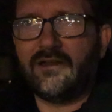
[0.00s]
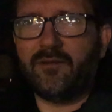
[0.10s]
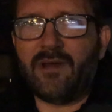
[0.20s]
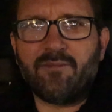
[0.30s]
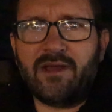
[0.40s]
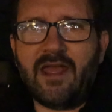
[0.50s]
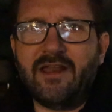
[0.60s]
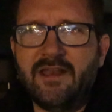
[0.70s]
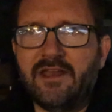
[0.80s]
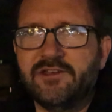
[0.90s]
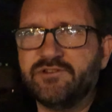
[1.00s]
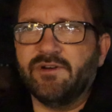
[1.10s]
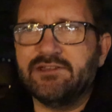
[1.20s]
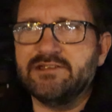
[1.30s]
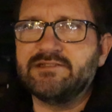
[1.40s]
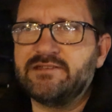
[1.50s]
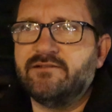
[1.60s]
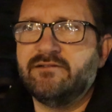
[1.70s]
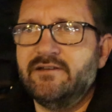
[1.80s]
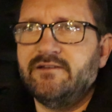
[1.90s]
about my editing choices.
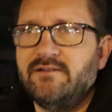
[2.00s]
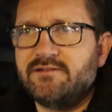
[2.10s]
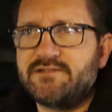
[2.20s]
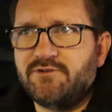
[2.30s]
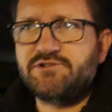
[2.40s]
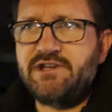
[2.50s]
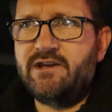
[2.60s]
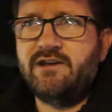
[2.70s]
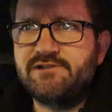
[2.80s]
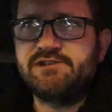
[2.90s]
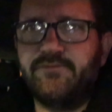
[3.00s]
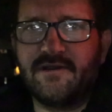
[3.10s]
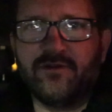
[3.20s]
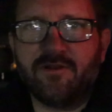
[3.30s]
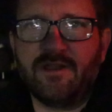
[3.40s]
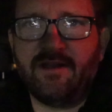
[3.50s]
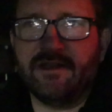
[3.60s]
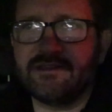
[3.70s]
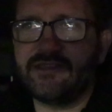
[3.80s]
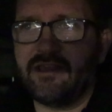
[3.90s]
So she, she recorded
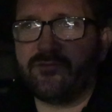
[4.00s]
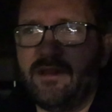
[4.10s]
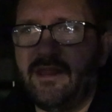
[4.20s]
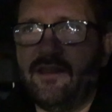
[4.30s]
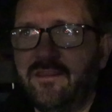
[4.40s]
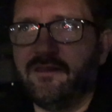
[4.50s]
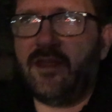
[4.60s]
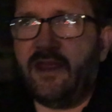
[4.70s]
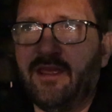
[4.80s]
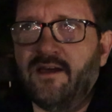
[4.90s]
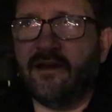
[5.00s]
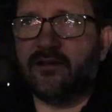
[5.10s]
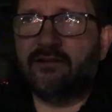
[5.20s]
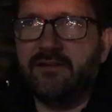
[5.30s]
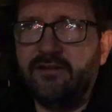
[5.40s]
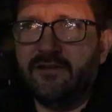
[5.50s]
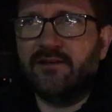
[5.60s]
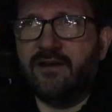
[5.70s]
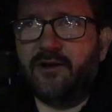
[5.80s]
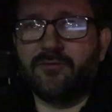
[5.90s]
and sent me a, uh,
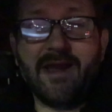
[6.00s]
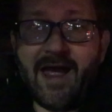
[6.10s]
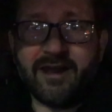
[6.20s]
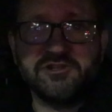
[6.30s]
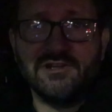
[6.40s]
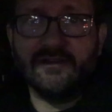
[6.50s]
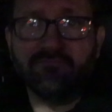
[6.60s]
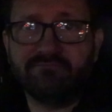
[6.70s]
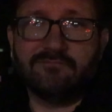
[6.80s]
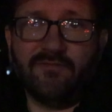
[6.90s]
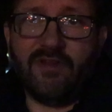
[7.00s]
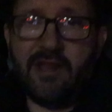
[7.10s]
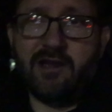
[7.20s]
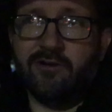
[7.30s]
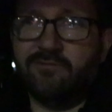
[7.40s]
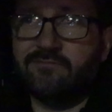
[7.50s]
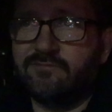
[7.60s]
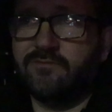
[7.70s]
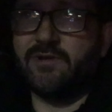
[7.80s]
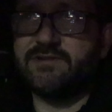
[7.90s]
a reaction video
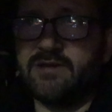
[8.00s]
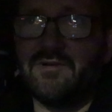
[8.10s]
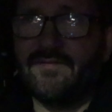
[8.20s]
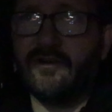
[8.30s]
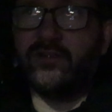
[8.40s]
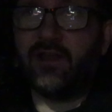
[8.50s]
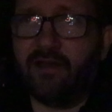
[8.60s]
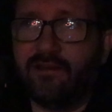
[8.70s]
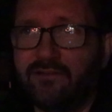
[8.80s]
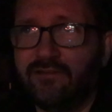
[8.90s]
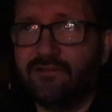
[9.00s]
with some of her, uh,